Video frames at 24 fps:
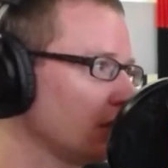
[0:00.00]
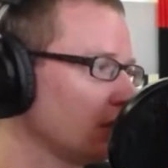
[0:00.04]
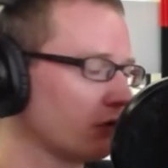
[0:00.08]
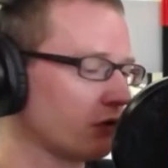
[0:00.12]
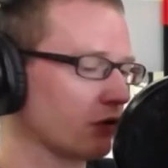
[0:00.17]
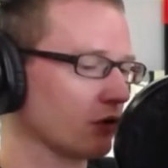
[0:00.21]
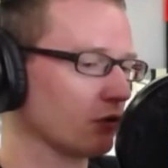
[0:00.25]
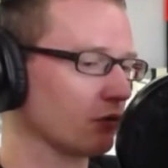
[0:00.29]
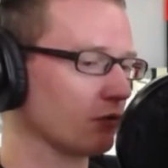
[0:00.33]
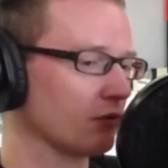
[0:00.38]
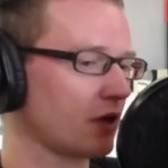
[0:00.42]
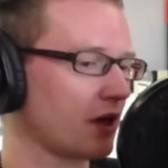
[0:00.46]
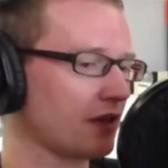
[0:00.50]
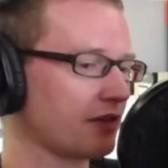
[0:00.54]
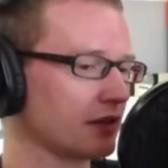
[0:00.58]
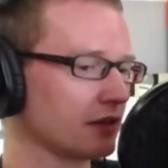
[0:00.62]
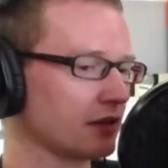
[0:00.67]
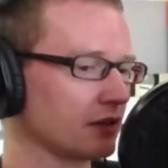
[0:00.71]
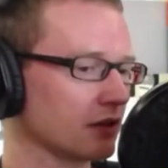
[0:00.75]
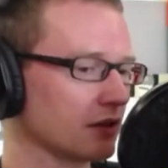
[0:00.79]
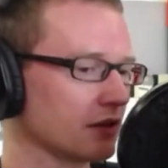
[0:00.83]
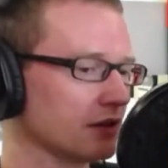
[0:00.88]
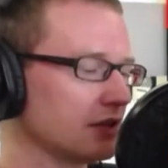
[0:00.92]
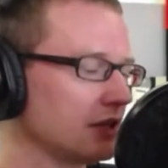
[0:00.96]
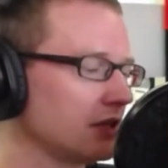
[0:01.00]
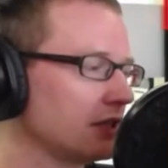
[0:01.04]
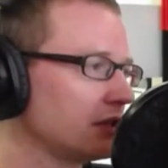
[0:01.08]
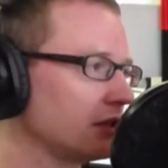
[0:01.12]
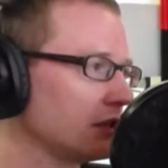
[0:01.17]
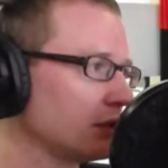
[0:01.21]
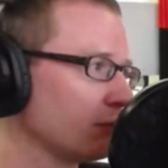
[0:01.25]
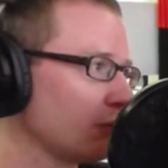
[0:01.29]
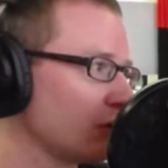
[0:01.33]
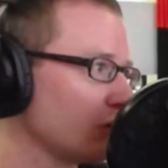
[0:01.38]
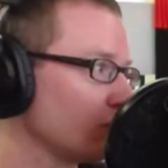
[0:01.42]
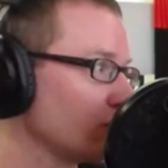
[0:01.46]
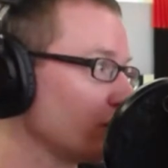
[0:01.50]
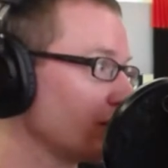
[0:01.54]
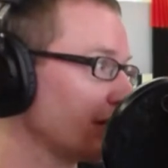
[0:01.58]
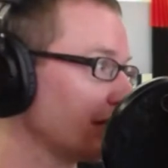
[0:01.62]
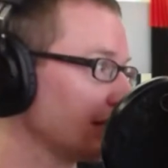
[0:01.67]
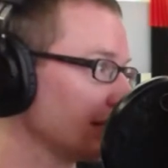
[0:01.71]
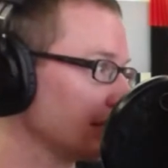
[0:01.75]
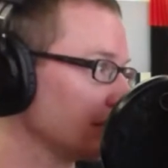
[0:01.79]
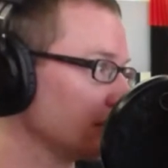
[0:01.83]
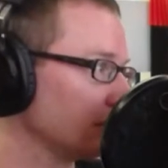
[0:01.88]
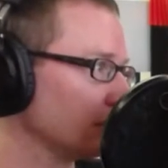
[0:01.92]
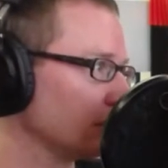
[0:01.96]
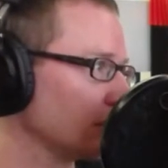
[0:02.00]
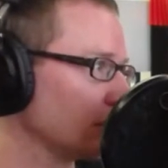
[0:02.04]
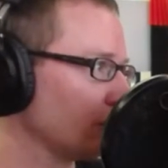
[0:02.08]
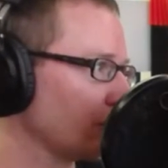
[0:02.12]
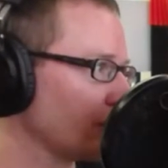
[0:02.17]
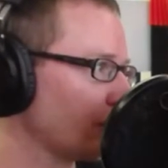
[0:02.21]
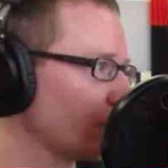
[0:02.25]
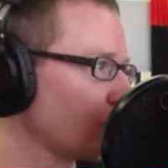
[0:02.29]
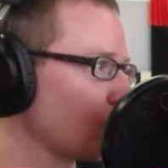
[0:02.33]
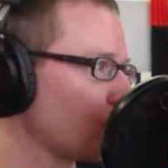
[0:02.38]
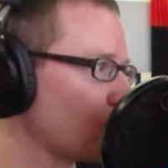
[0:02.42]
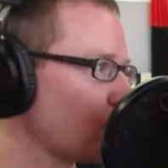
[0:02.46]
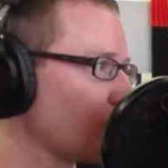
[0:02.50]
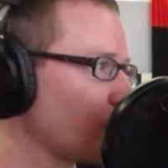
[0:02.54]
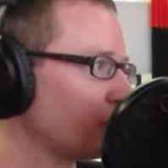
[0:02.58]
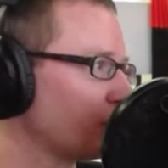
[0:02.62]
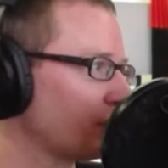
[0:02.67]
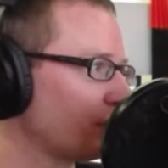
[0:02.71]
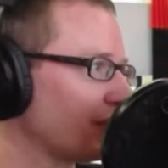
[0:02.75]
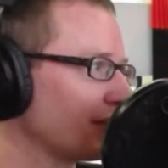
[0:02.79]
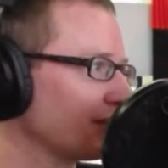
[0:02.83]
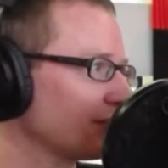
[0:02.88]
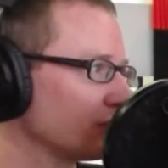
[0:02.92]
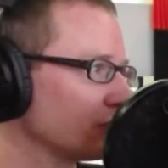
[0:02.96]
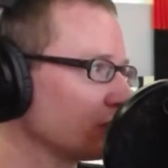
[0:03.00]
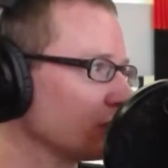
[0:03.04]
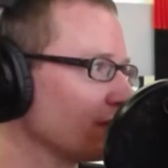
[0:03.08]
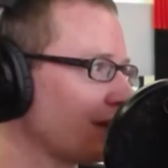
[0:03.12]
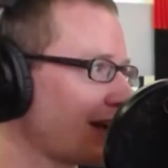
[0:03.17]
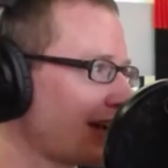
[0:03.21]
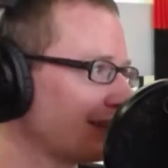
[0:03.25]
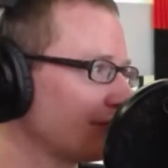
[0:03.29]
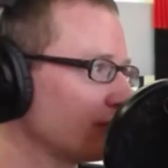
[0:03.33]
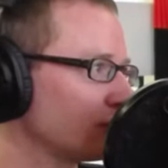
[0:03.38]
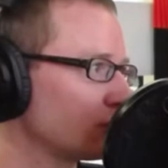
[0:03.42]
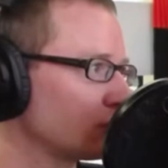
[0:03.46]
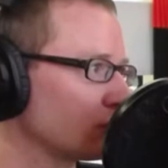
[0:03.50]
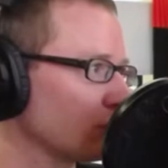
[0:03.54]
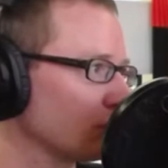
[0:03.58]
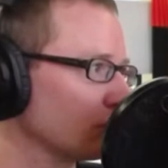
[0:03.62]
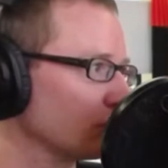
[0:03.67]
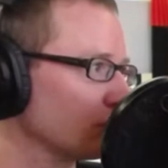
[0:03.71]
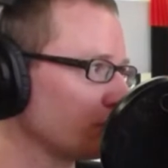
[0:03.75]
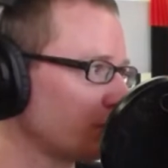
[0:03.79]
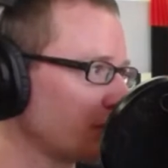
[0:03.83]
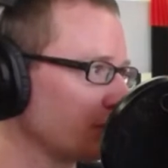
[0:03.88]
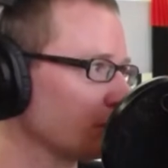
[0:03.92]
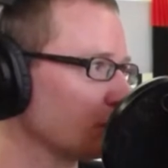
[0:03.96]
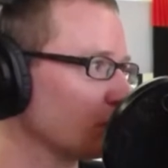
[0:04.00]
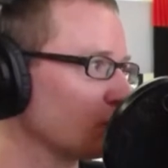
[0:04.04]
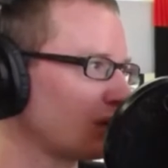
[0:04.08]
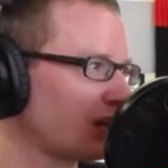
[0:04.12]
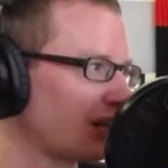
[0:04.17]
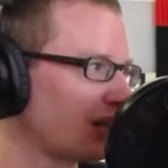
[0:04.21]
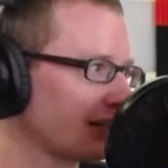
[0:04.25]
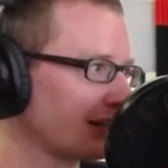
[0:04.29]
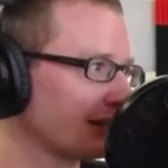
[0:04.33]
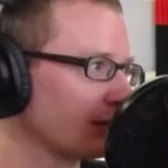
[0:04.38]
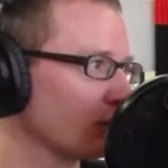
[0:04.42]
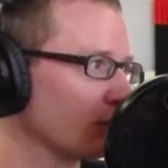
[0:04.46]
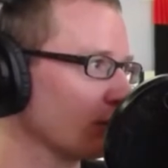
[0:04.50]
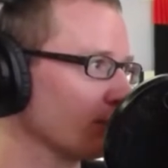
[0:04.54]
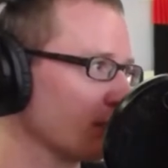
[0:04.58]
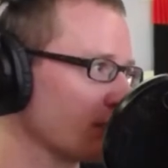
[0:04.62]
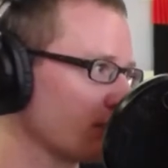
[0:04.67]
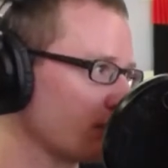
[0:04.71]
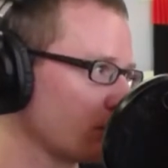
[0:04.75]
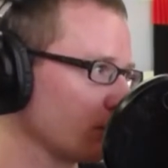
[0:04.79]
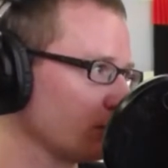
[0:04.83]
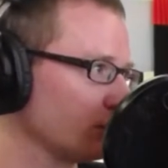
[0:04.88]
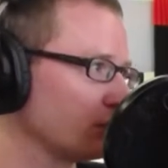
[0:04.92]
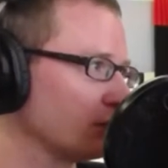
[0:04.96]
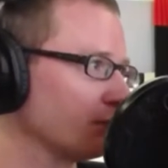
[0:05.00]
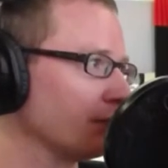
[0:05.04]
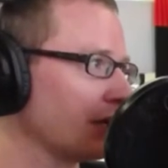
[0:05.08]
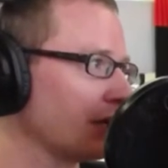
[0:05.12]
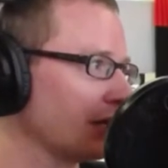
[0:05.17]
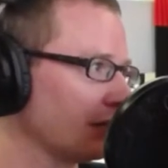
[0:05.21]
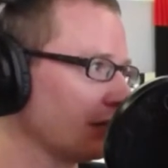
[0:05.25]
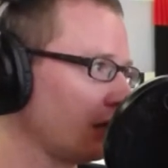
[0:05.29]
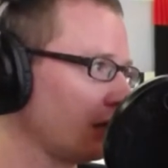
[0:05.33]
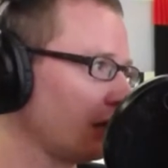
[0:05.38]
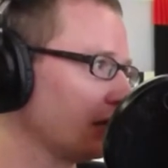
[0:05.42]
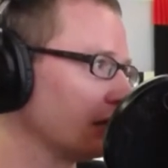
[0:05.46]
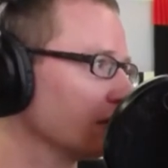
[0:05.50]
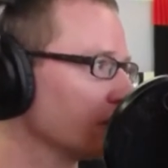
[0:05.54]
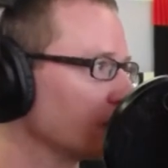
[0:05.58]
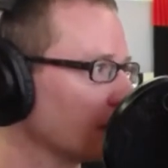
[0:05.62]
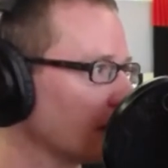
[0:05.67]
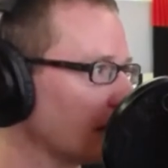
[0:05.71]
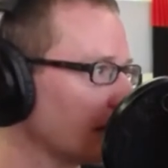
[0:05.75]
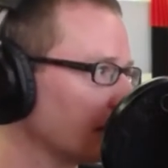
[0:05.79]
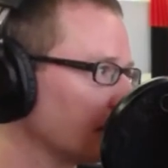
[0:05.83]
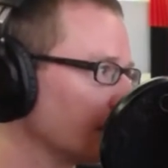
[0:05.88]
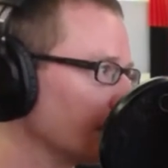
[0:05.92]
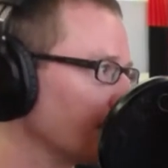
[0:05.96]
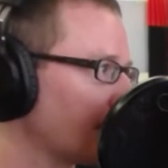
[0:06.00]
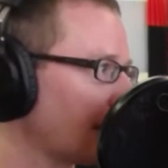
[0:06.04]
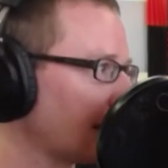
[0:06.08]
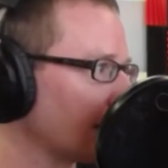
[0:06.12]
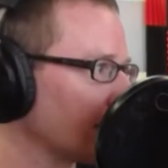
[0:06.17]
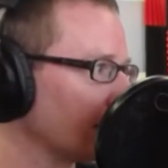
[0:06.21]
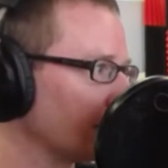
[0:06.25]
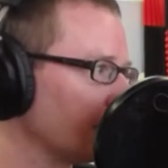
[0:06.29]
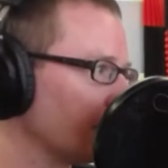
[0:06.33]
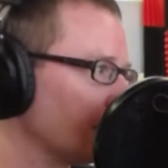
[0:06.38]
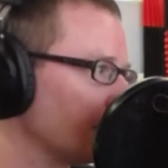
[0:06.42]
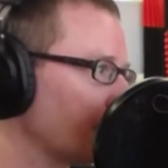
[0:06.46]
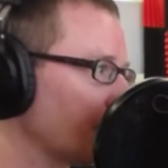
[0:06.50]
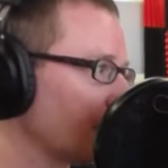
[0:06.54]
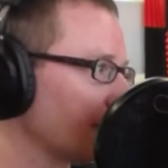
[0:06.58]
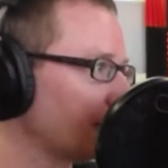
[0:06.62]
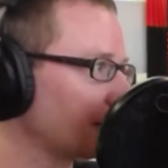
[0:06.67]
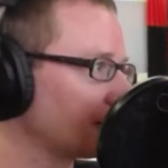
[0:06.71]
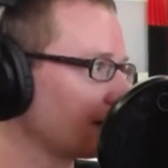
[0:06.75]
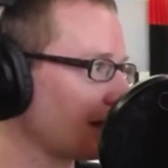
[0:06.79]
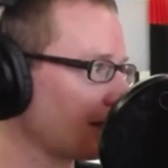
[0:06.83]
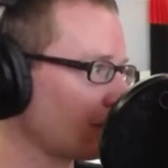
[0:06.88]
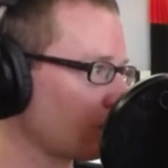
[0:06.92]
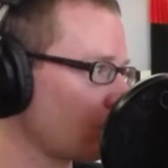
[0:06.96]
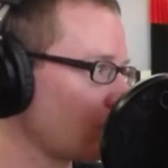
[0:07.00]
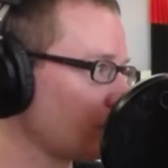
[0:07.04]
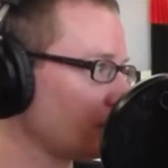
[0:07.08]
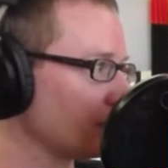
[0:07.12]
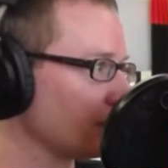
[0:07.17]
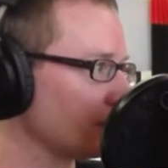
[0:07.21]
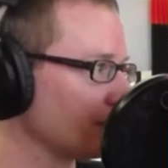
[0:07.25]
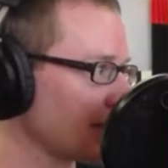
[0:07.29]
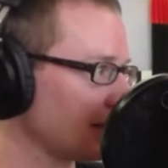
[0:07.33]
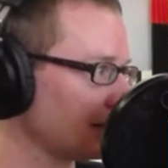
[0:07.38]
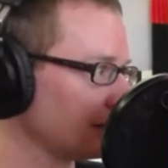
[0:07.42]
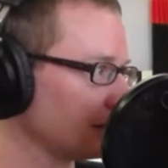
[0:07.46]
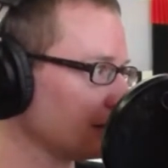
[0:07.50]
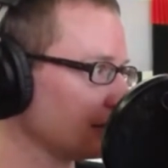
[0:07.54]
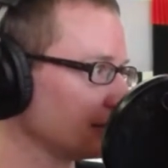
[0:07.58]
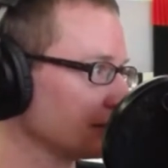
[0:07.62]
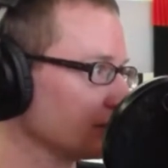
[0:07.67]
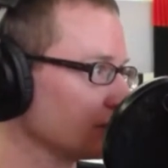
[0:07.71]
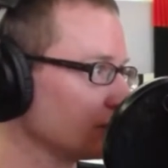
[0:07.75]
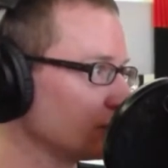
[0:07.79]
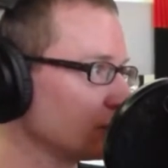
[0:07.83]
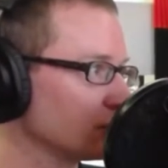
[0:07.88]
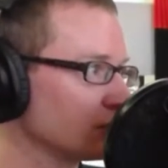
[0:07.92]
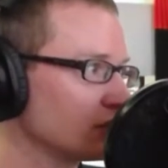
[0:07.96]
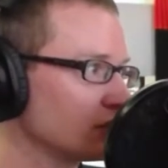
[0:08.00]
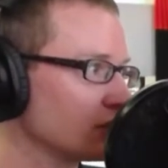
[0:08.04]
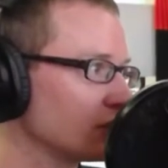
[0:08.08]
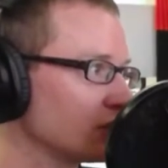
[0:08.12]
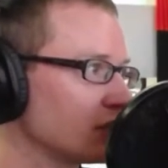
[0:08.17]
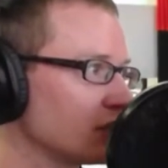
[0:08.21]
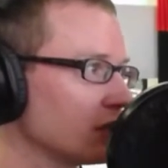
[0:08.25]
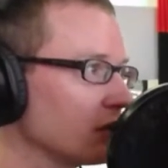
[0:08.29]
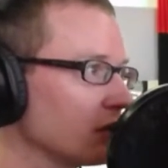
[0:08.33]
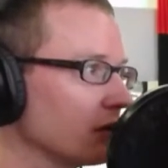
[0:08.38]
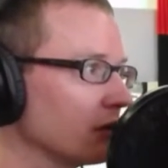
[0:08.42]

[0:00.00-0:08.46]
So I think that the data that we'd really need to know is what percentage of ads shown do people click on before you can make like-for-like comparisons. But I think that's one of the main things is just sheer...